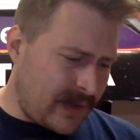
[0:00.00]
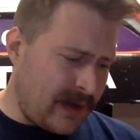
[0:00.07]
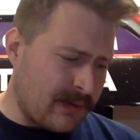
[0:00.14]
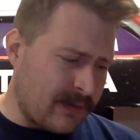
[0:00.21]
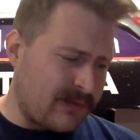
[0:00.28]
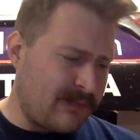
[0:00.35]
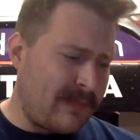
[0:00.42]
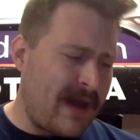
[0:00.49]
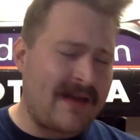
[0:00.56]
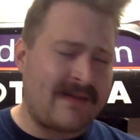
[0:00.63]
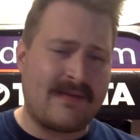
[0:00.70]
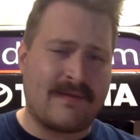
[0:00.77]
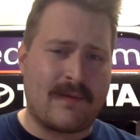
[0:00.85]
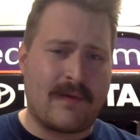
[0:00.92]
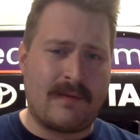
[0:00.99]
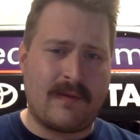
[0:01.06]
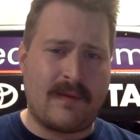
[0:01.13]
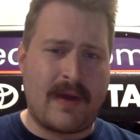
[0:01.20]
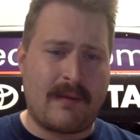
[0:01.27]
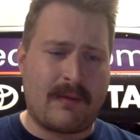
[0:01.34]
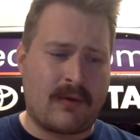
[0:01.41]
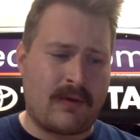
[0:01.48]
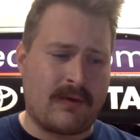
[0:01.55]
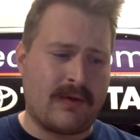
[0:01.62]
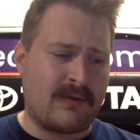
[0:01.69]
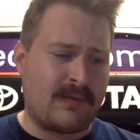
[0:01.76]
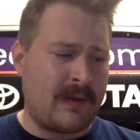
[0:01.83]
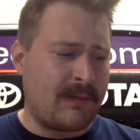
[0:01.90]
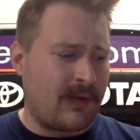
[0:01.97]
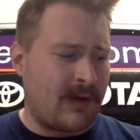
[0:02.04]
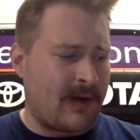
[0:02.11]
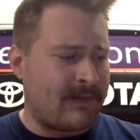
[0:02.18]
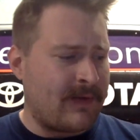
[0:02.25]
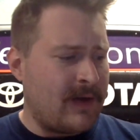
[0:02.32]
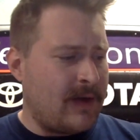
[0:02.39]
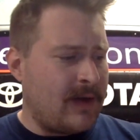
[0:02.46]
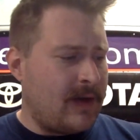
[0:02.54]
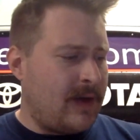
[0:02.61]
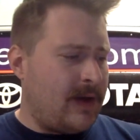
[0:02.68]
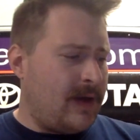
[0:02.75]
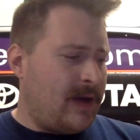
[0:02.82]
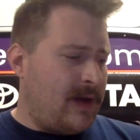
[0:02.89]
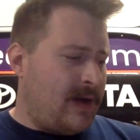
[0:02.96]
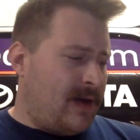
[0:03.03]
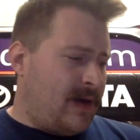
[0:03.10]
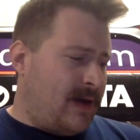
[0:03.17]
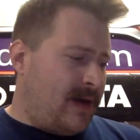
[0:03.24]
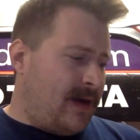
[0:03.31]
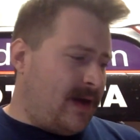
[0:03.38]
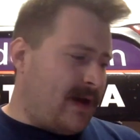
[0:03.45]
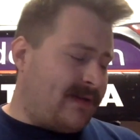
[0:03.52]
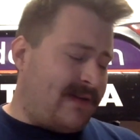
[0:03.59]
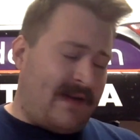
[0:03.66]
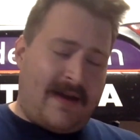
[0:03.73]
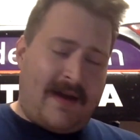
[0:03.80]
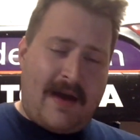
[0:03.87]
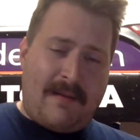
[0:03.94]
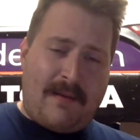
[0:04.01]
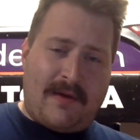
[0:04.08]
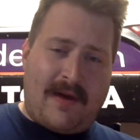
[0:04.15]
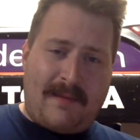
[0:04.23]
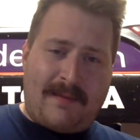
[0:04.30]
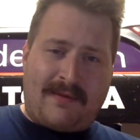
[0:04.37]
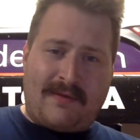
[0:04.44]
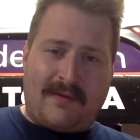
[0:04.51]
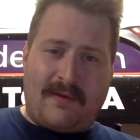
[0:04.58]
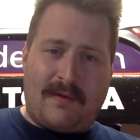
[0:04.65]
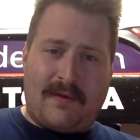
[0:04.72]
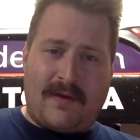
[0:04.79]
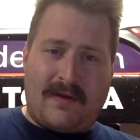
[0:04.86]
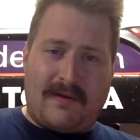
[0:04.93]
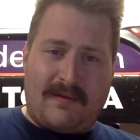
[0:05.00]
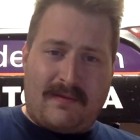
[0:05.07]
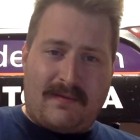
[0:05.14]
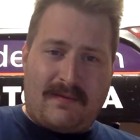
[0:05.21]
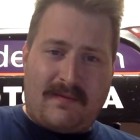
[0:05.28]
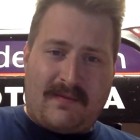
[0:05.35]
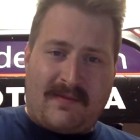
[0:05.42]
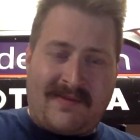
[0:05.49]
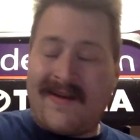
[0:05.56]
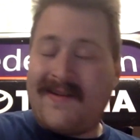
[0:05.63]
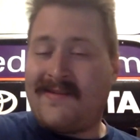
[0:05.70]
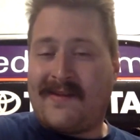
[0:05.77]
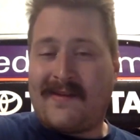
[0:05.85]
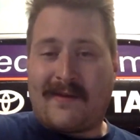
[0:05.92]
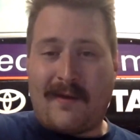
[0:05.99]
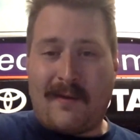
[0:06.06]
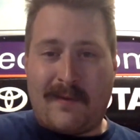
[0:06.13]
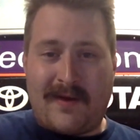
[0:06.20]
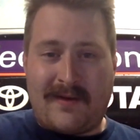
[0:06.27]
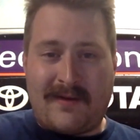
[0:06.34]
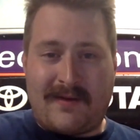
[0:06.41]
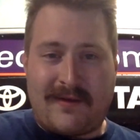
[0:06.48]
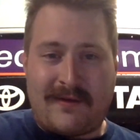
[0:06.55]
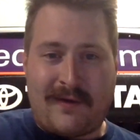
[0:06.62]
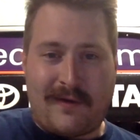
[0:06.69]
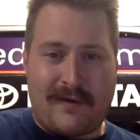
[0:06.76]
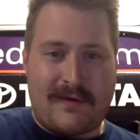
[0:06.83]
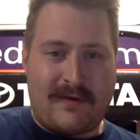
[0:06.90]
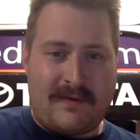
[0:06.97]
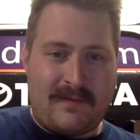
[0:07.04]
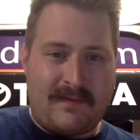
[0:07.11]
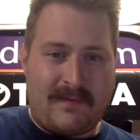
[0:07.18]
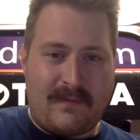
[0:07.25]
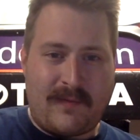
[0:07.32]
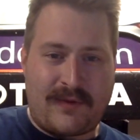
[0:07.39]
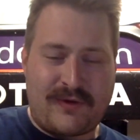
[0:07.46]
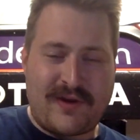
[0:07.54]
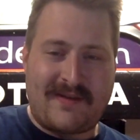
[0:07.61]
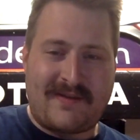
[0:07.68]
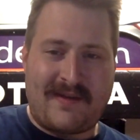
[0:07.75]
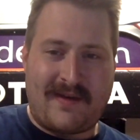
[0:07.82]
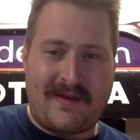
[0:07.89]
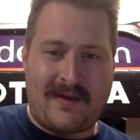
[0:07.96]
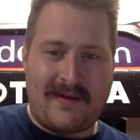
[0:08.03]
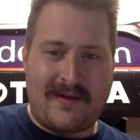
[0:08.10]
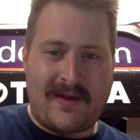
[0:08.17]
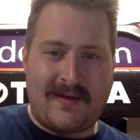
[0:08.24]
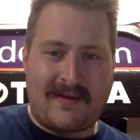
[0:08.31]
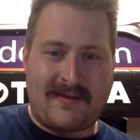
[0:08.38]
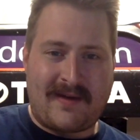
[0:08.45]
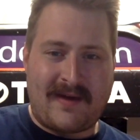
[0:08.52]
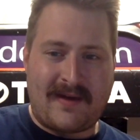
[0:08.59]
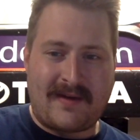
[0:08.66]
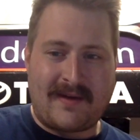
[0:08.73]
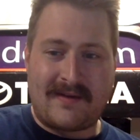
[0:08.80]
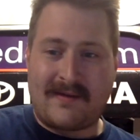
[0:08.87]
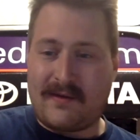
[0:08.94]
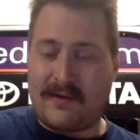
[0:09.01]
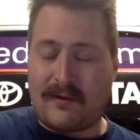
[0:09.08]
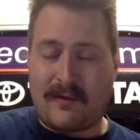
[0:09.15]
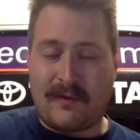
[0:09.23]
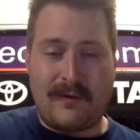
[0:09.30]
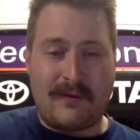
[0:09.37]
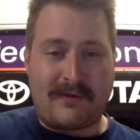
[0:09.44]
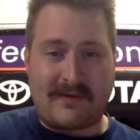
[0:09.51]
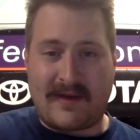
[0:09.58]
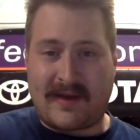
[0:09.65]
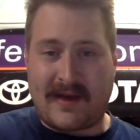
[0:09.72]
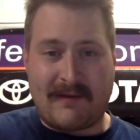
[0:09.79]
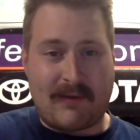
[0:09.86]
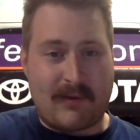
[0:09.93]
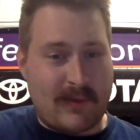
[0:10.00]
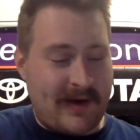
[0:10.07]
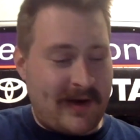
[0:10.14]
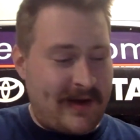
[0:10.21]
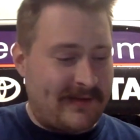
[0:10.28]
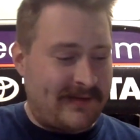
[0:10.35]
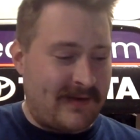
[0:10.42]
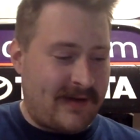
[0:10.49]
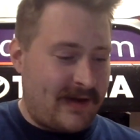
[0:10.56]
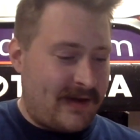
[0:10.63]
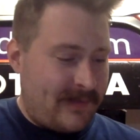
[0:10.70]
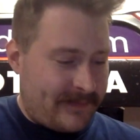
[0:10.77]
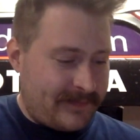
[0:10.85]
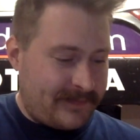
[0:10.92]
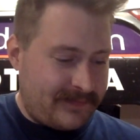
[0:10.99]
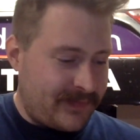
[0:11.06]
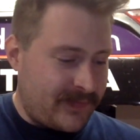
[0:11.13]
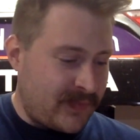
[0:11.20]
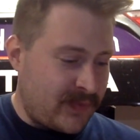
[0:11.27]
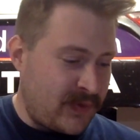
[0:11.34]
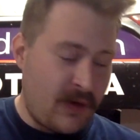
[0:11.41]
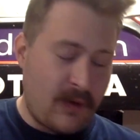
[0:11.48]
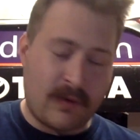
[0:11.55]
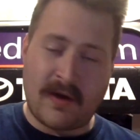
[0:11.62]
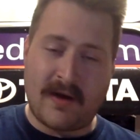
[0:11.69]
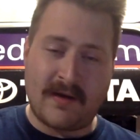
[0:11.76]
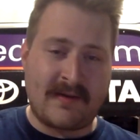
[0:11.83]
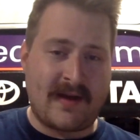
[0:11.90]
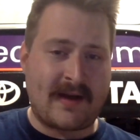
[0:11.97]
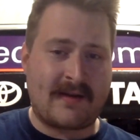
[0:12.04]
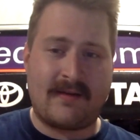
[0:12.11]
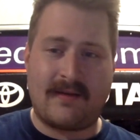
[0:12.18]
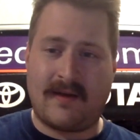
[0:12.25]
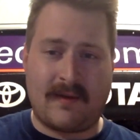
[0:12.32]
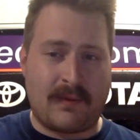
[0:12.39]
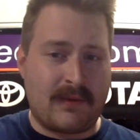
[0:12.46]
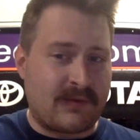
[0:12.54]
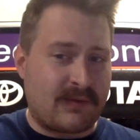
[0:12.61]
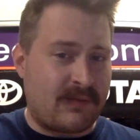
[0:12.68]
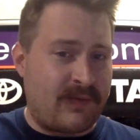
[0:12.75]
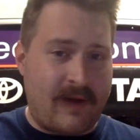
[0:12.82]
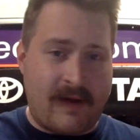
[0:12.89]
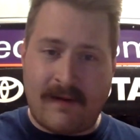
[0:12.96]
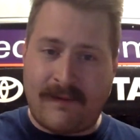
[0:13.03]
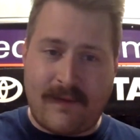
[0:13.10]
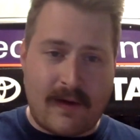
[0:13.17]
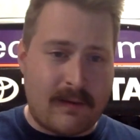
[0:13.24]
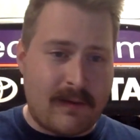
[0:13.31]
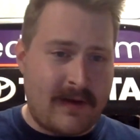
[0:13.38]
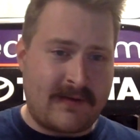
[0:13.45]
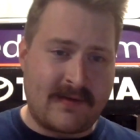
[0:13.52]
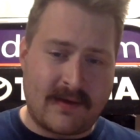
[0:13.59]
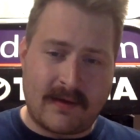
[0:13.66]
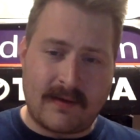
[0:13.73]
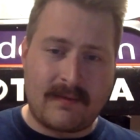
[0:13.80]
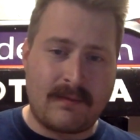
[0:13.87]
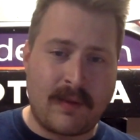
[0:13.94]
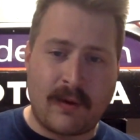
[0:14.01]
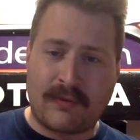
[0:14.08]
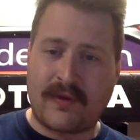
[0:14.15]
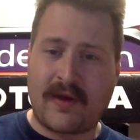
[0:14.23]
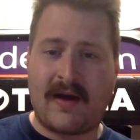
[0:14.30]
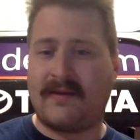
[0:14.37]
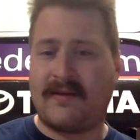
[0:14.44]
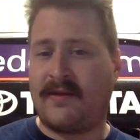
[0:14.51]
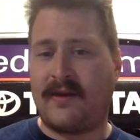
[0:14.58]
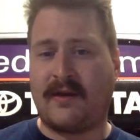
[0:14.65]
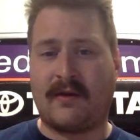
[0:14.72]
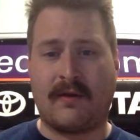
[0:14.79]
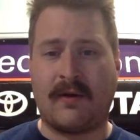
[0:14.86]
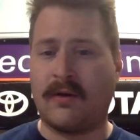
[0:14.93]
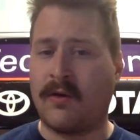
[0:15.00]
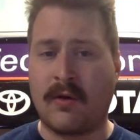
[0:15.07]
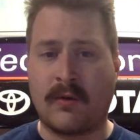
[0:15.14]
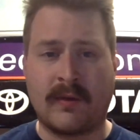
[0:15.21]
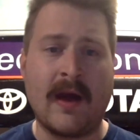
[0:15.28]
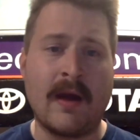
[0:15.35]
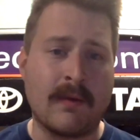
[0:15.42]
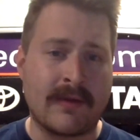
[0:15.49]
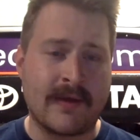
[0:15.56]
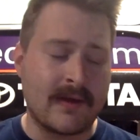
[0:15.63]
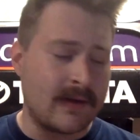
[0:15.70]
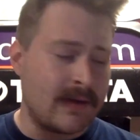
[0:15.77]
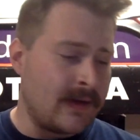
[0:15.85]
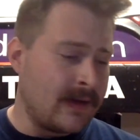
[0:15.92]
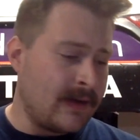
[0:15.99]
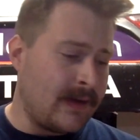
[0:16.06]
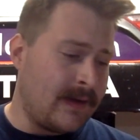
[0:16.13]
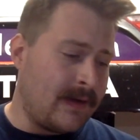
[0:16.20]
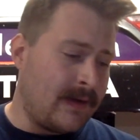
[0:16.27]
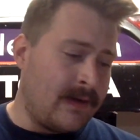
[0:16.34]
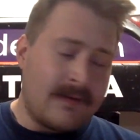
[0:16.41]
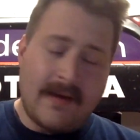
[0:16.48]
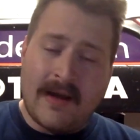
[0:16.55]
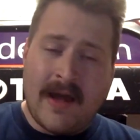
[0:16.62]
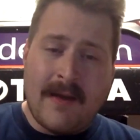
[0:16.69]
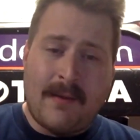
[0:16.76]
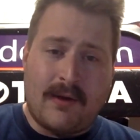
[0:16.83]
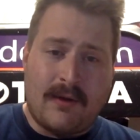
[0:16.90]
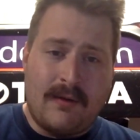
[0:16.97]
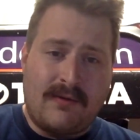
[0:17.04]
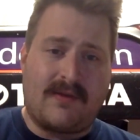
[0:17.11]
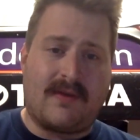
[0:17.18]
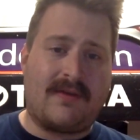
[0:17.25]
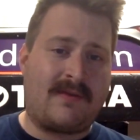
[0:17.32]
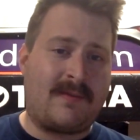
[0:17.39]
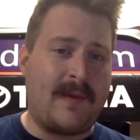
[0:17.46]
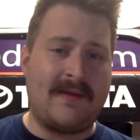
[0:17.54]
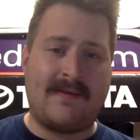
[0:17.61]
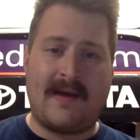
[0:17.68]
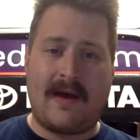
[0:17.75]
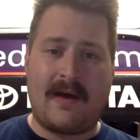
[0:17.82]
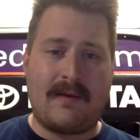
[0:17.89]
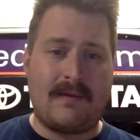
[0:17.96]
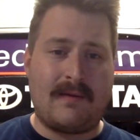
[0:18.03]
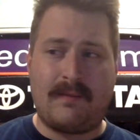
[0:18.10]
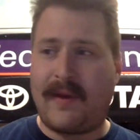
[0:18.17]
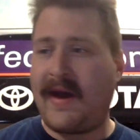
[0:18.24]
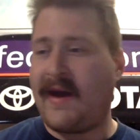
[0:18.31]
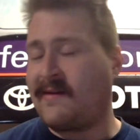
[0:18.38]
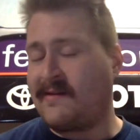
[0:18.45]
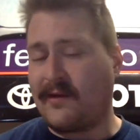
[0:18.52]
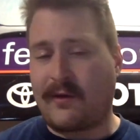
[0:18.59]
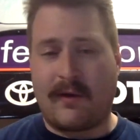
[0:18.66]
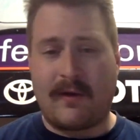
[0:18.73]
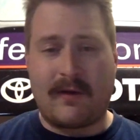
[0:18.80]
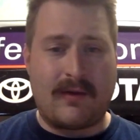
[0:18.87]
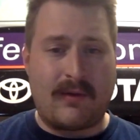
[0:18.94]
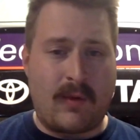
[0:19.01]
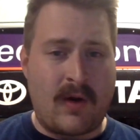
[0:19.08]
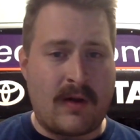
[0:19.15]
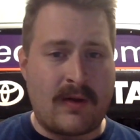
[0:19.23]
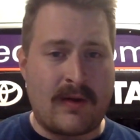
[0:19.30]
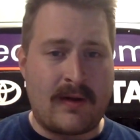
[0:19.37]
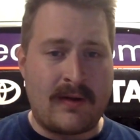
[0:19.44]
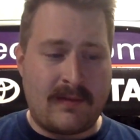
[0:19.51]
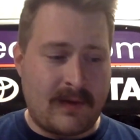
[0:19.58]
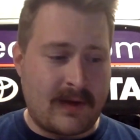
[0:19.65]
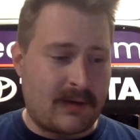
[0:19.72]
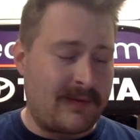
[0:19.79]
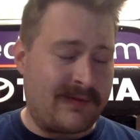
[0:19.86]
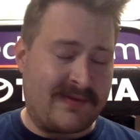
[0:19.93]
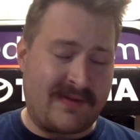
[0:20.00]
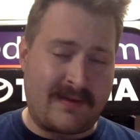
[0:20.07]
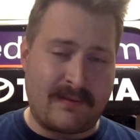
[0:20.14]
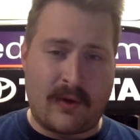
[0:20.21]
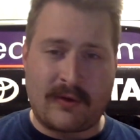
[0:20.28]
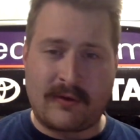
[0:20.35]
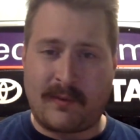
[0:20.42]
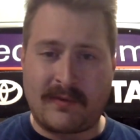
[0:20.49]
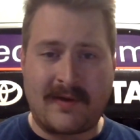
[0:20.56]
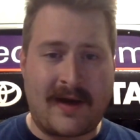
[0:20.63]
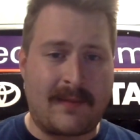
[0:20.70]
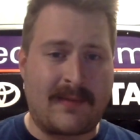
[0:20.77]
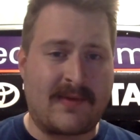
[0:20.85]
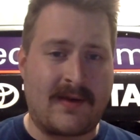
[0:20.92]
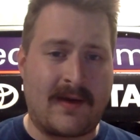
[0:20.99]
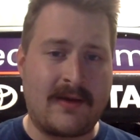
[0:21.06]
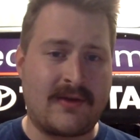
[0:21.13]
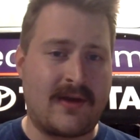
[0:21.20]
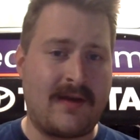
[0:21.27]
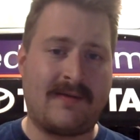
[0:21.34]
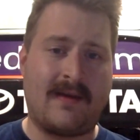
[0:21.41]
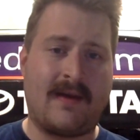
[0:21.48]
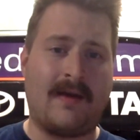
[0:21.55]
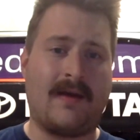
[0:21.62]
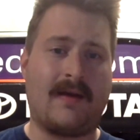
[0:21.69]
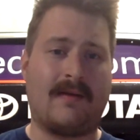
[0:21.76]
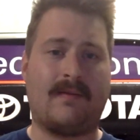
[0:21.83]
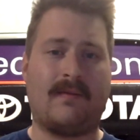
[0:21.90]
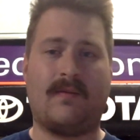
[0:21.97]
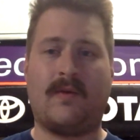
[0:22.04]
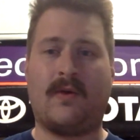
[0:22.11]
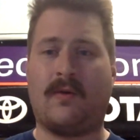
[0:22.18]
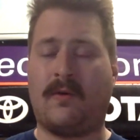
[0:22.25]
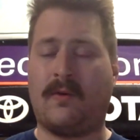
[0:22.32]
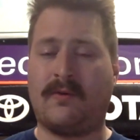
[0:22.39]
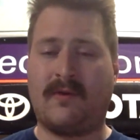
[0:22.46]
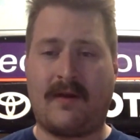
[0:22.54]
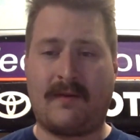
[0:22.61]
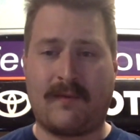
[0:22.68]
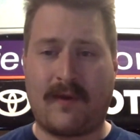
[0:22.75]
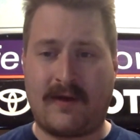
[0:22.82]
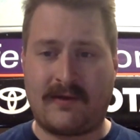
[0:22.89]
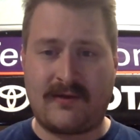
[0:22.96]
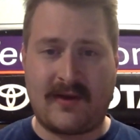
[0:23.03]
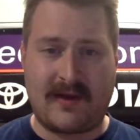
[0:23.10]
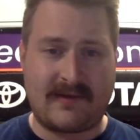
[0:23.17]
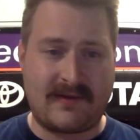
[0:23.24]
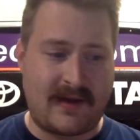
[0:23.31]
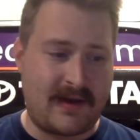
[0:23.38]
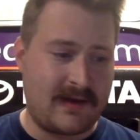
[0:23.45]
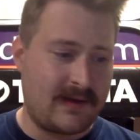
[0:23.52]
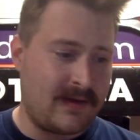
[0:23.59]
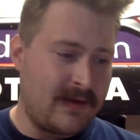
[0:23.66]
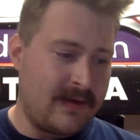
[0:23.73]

It was massive for him to be able to hold those people off. And Denny Hamlin absolutely sends it going into the turn with Chase Elliott on the outside. Gets a little loose like everyone has today. No contact. It was very fair racing. Both guys, I think, are okay with it. Denny Hamlin loses it. Spins out, backs the car into the wall there, like we've seen multiple times today. Chase Elliott, holds off Ross Chastain.